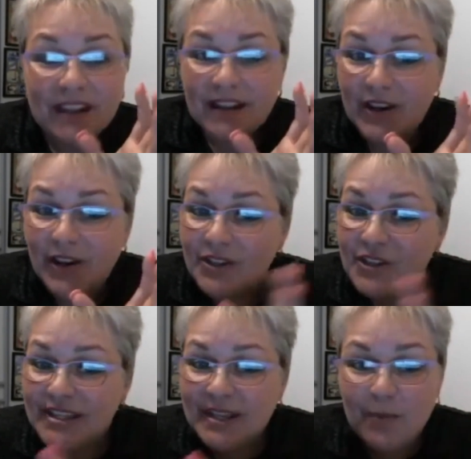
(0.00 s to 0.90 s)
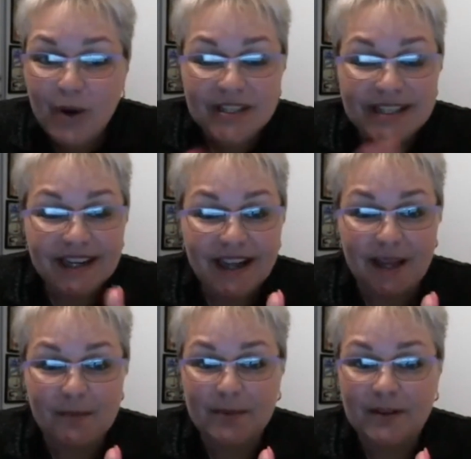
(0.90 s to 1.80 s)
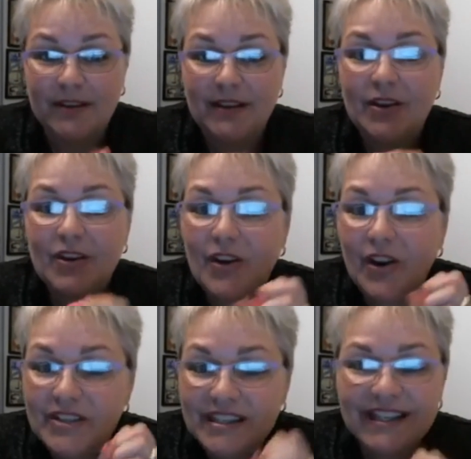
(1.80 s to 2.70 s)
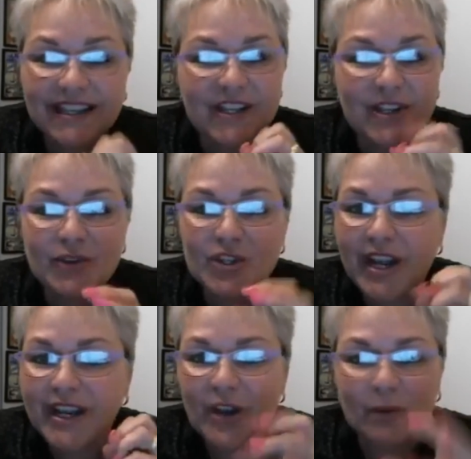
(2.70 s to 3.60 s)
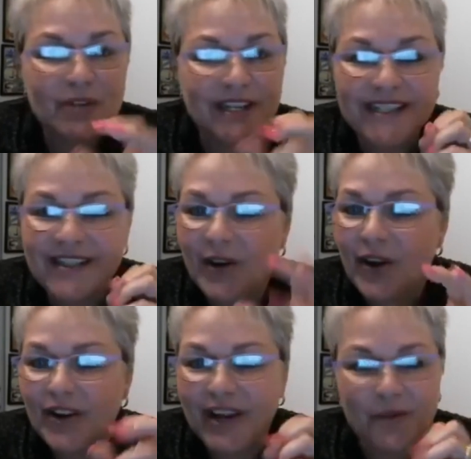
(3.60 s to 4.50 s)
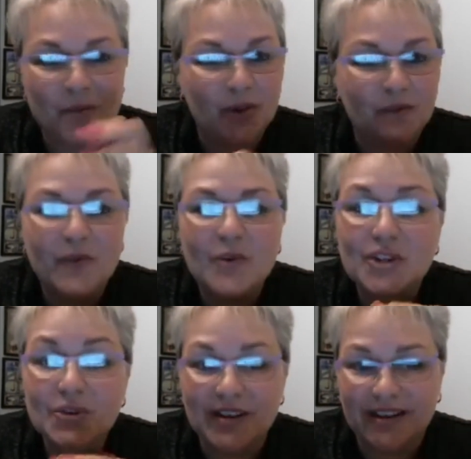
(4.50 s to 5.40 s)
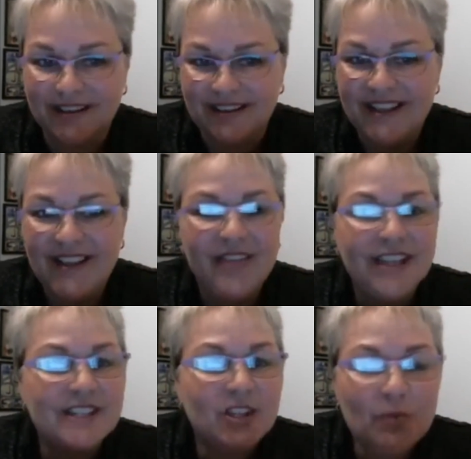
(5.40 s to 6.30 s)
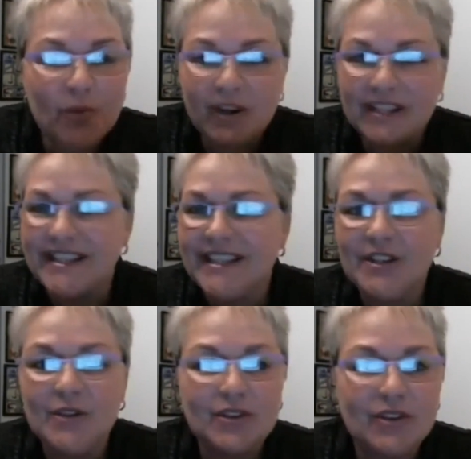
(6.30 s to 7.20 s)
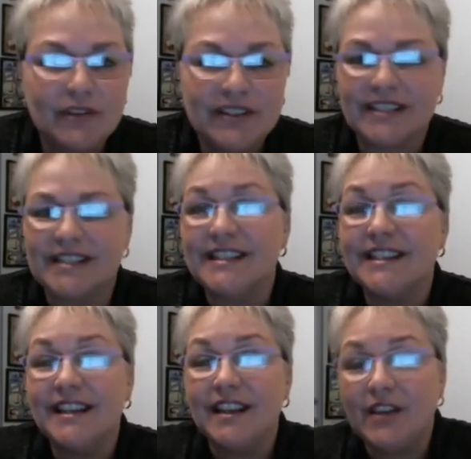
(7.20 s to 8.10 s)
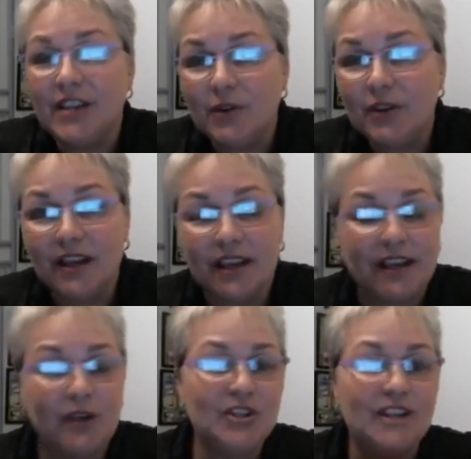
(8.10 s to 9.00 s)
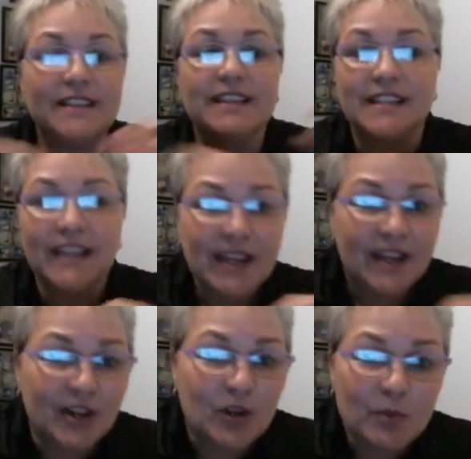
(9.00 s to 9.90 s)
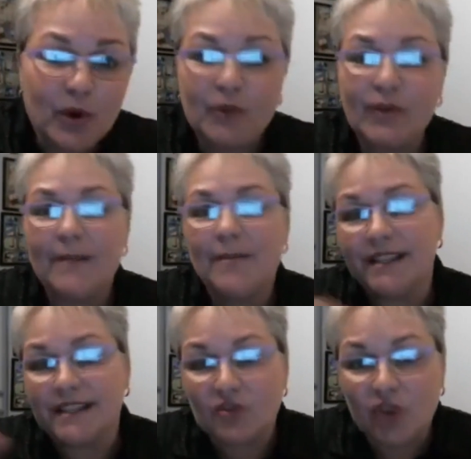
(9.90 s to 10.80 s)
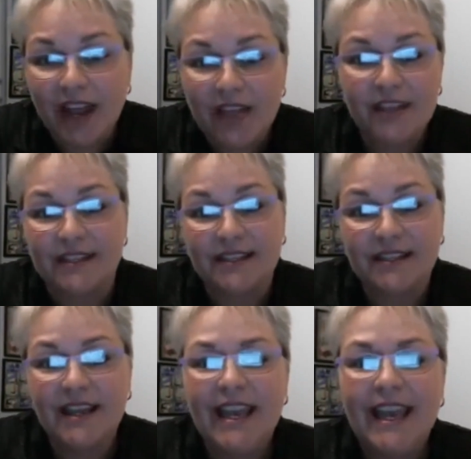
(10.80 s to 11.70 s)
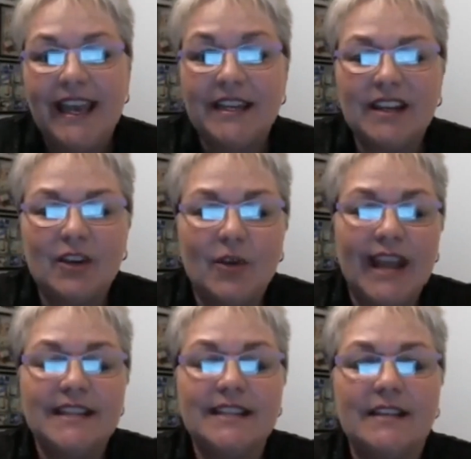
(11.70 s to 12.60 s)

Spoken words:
learn to see past that hype. Constantly new shiny objects in the online world, for sure. There's new products, there's new services, there's new coaching this, new program this, try this. And it creates